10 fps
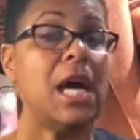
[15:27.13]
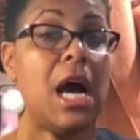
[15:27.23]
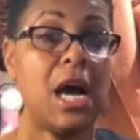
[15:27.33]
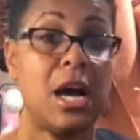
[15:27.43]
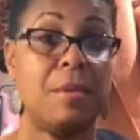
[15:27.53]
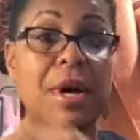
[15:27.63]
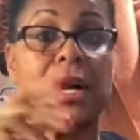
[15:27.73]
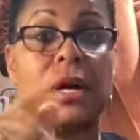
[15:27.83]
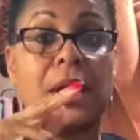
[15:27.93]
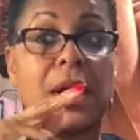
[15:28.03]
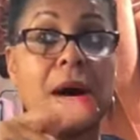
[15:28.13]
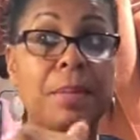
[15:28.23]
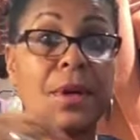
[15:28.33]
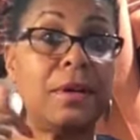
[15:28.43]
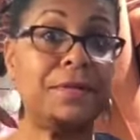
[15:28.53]
uh, a
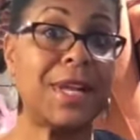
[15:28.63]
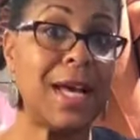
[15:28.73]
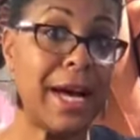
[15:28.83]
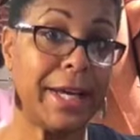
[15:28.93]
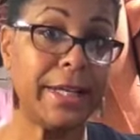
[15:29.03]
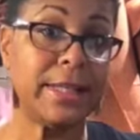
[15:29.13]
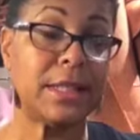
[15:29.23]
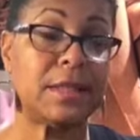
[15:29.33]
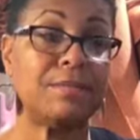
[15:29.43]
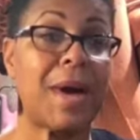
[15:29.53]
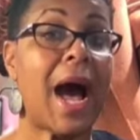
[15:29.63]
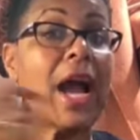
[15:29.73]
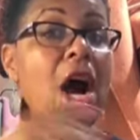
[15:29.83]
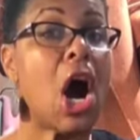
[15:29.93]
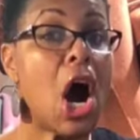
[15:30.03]
couple of clients
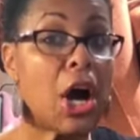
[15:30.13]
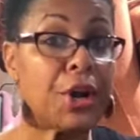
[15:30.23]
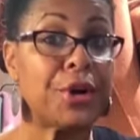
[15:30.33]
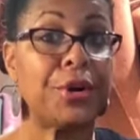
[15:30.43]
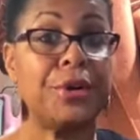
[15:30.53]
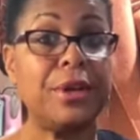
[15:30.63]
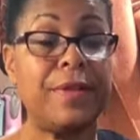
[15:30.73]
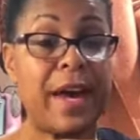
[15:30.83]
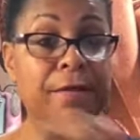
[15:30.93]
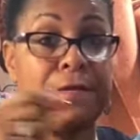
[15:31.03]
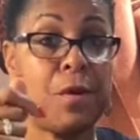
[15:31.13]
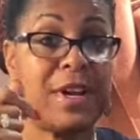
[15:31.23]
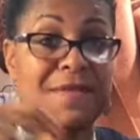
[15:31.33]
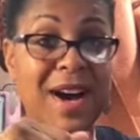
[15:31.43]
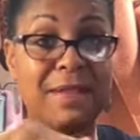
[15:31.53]
I honored that
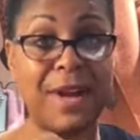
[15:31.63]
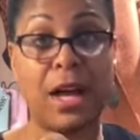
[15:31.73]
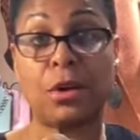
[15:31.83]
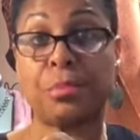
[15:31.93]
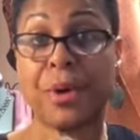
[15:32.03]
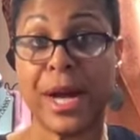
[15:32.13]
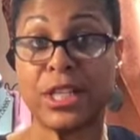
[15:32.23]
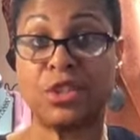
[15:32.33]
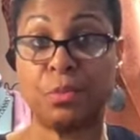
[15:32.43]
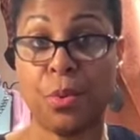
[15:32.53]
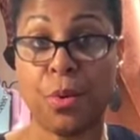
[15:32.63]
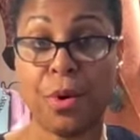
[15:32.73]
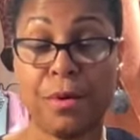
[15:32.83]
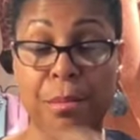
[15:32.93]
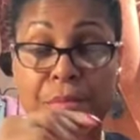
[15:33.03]
$45 price
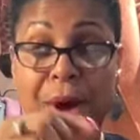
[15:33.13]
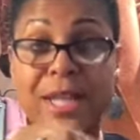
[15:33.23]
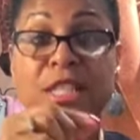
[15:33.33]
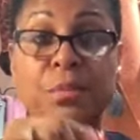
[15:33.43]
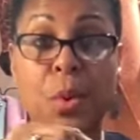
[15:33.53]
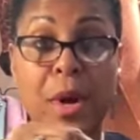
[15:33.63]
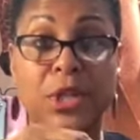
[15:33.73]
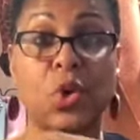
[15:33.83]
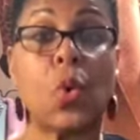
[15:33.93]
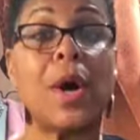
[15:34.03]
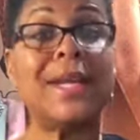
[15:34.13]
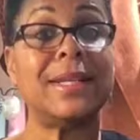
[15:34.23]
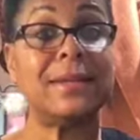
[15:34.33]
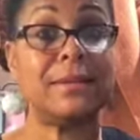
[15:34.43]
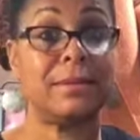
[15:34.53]
for price point on
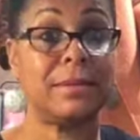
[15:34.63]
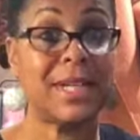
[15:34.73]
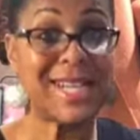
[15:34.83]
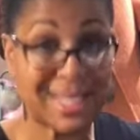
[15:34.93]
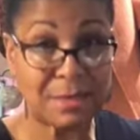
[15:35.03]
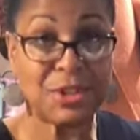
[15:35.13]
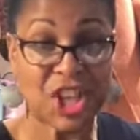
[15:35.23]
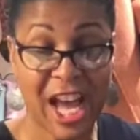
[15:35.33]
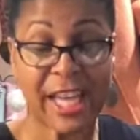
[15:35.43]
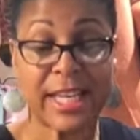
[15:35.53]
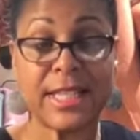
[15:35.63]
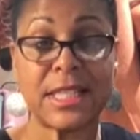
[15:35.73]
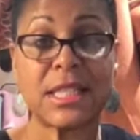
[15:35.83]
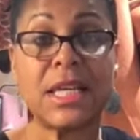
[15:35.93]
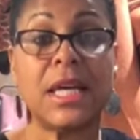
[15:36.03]
custom
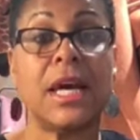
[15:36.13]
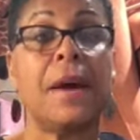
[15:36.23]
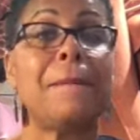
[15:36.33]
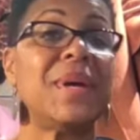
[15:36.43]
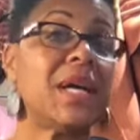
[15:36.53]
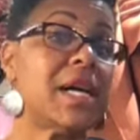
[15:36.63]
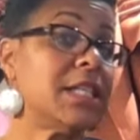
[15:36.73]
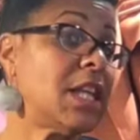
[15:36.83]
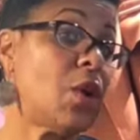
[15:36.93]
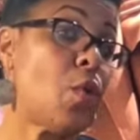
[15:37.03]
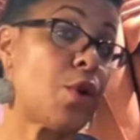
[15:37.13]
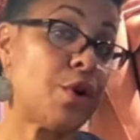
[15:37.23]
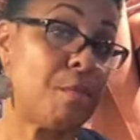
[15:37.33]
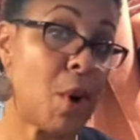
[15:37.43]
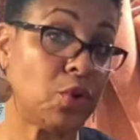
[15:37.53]
jackets because they
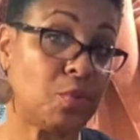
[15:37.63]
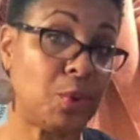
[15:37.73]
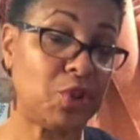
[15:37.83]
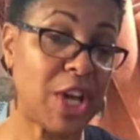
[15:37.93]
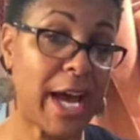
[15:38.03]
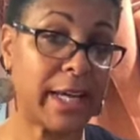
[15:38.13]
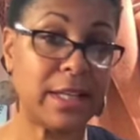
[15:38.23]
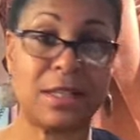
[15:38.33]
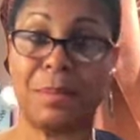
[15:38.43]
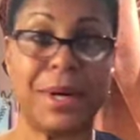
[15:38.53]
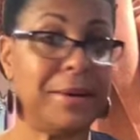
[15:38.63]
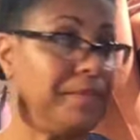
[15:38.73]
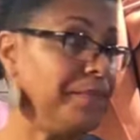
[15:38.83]
ordered multiple jackets but